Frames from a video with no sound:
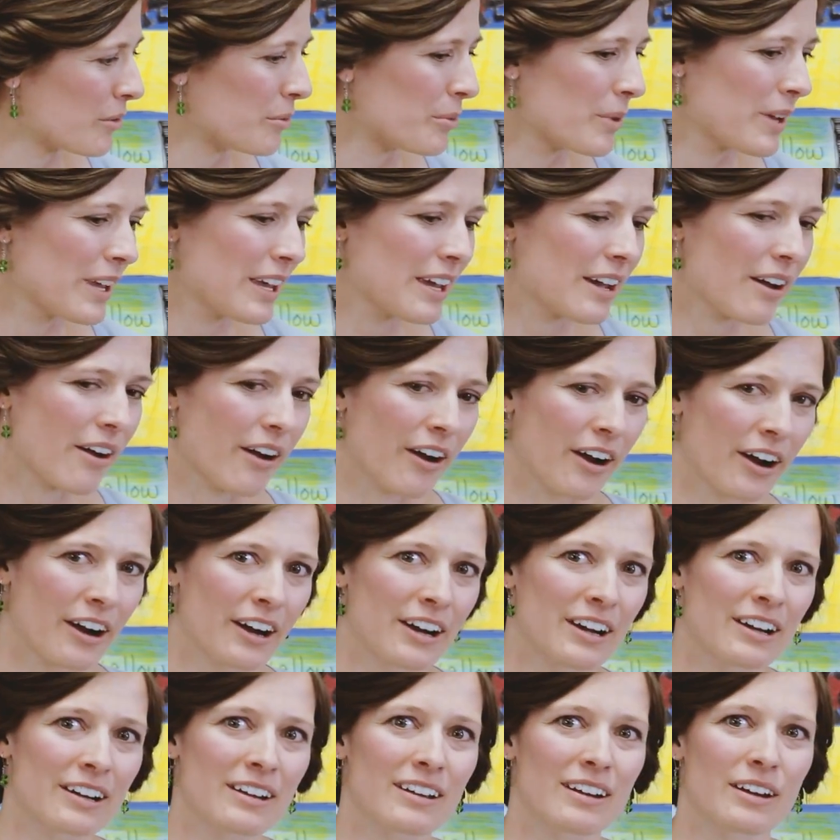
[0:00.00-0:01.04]
we
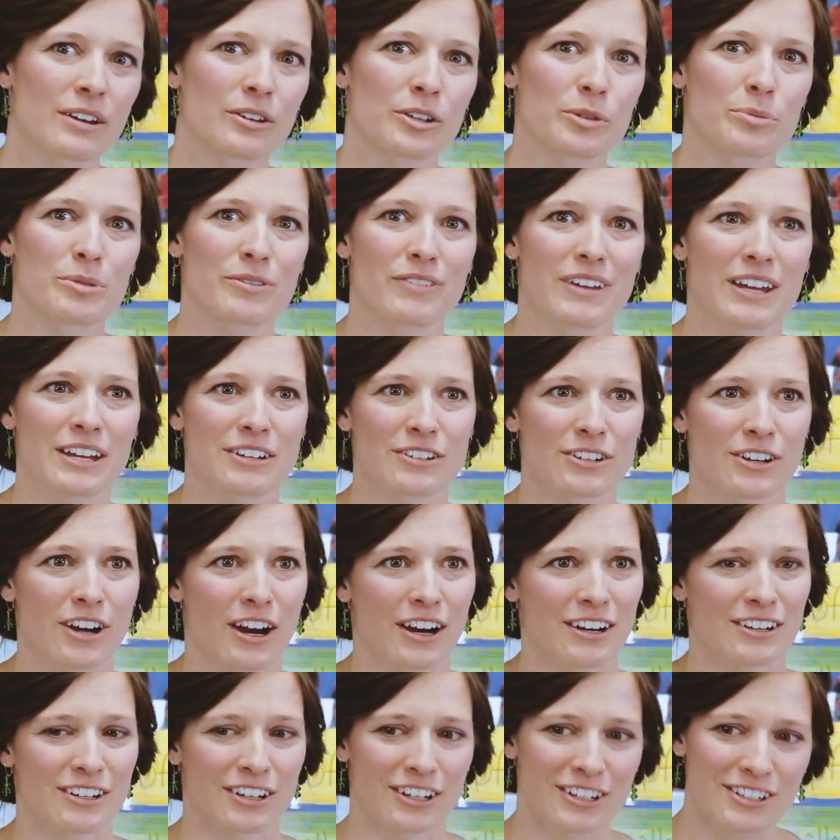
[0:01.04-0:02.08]
are a group of
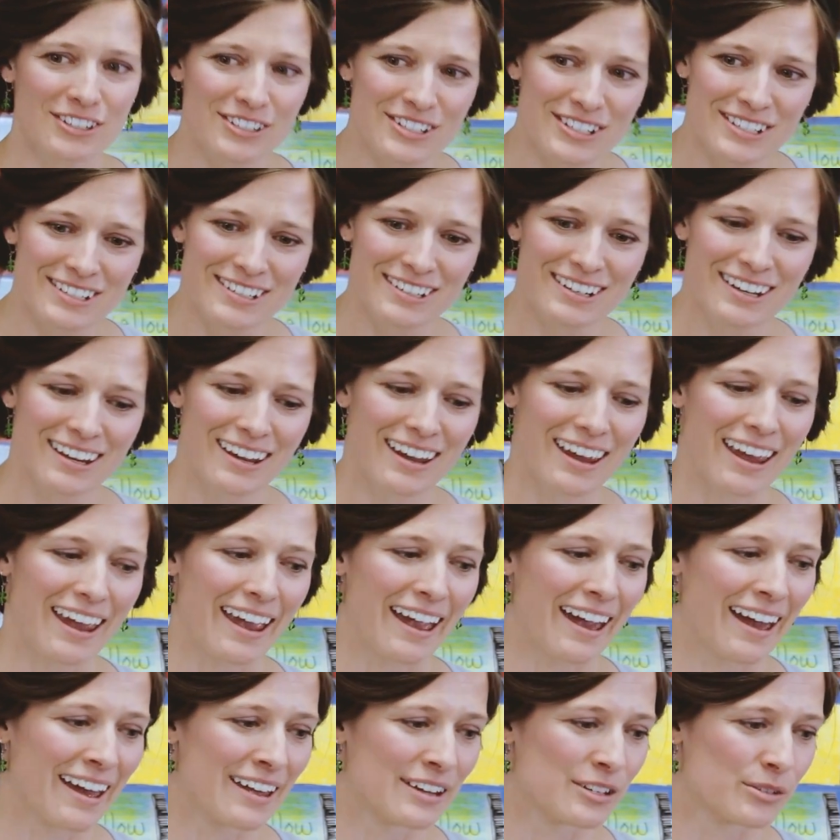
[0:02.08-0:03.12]
kindergarteners
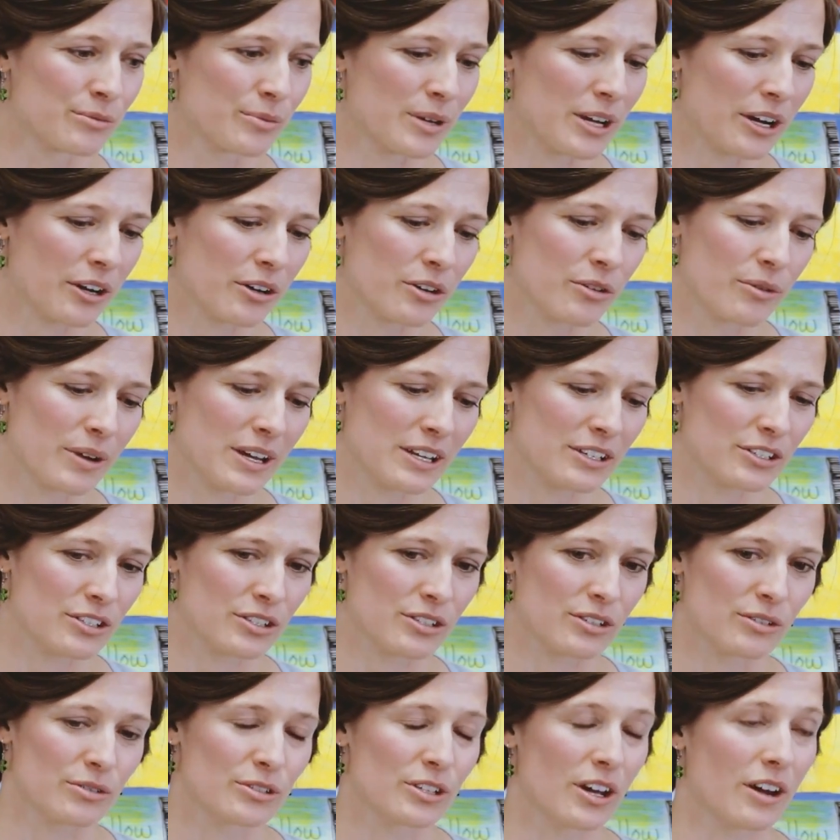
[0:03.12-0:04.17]
and we are going
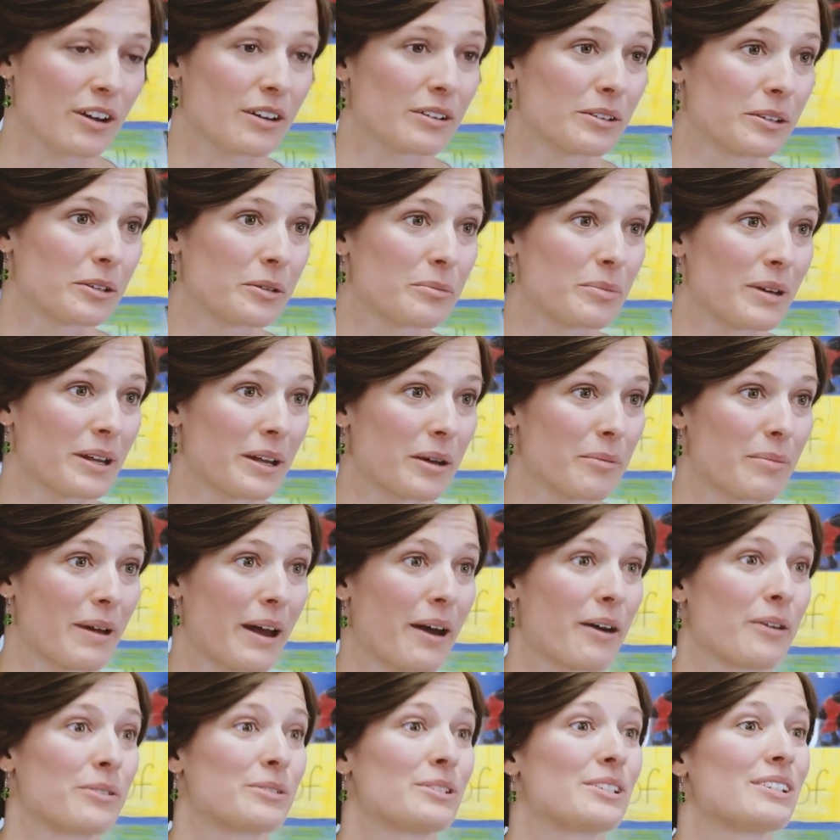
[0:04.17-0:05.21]
to talk a little bit
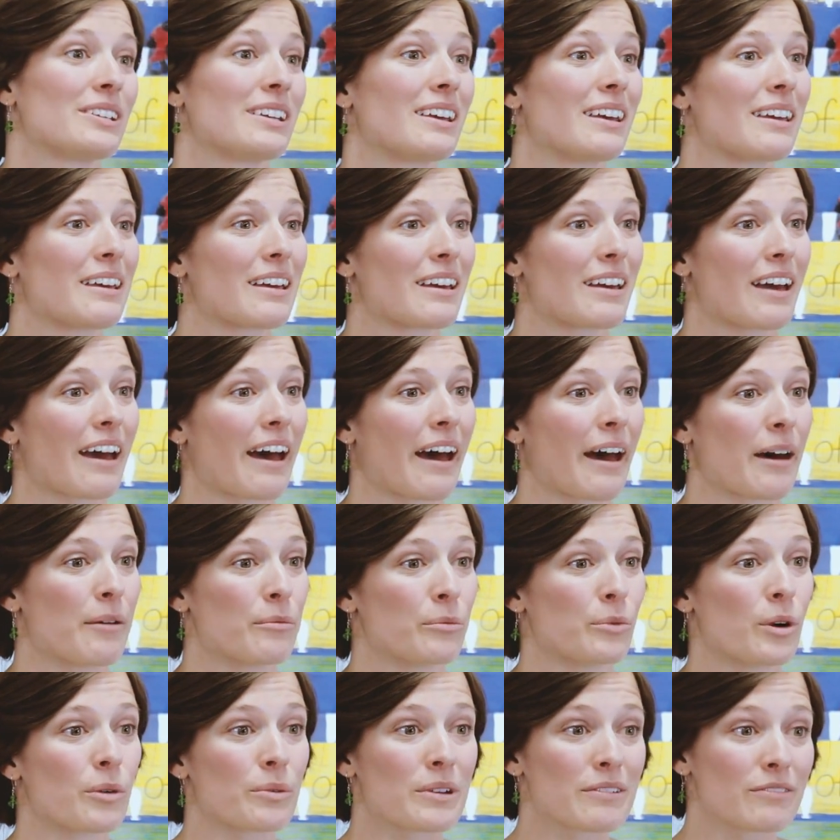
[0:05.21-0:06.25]
about
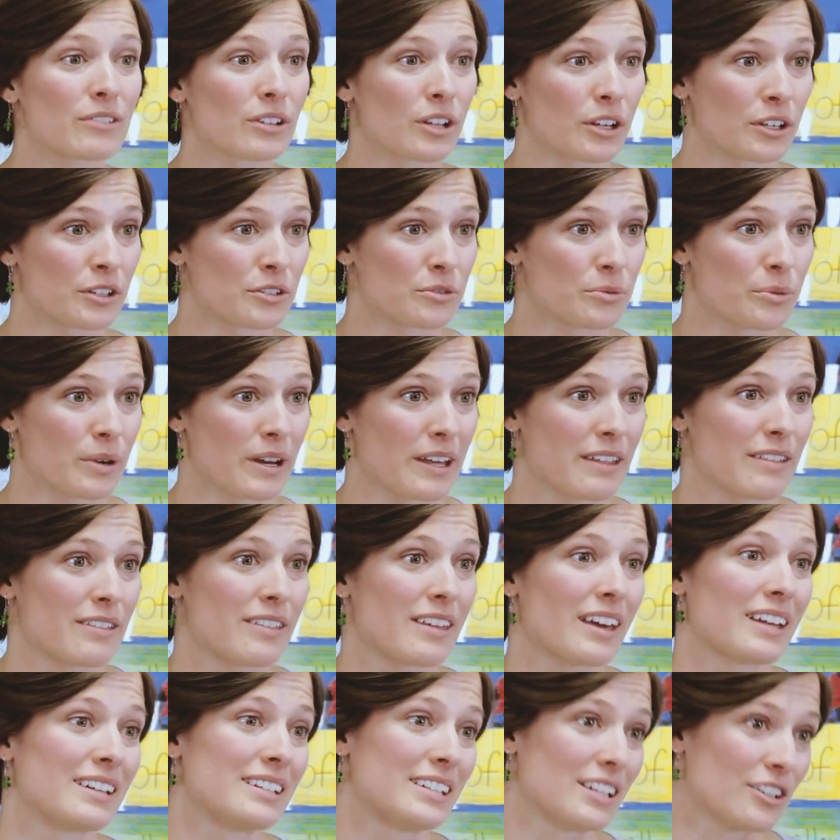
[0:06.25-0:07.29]
um, what we've learned with
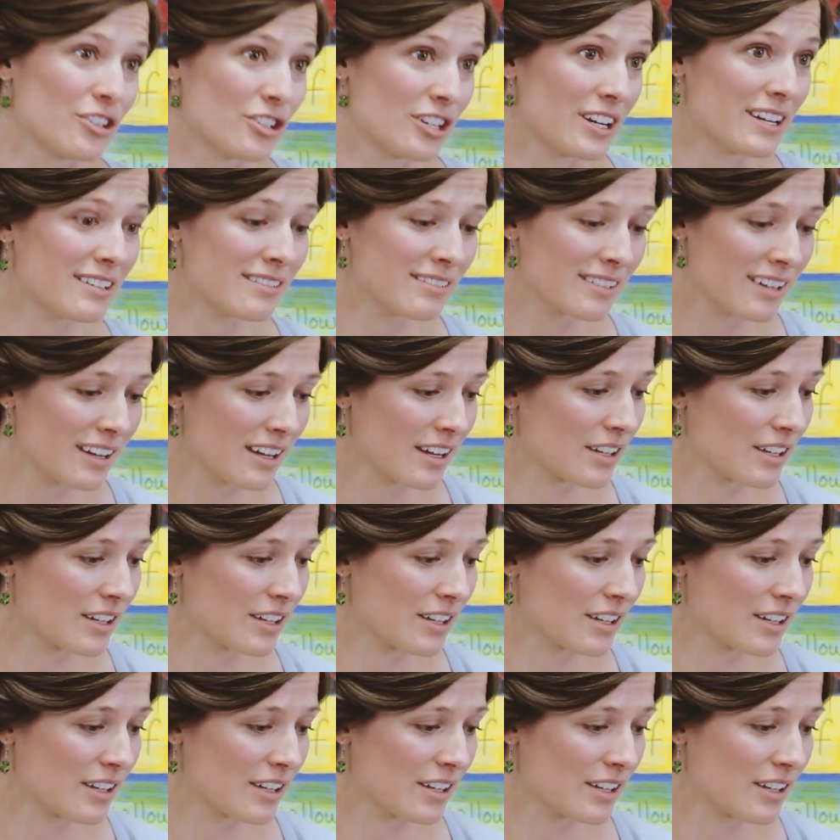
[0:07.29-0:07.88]
addition.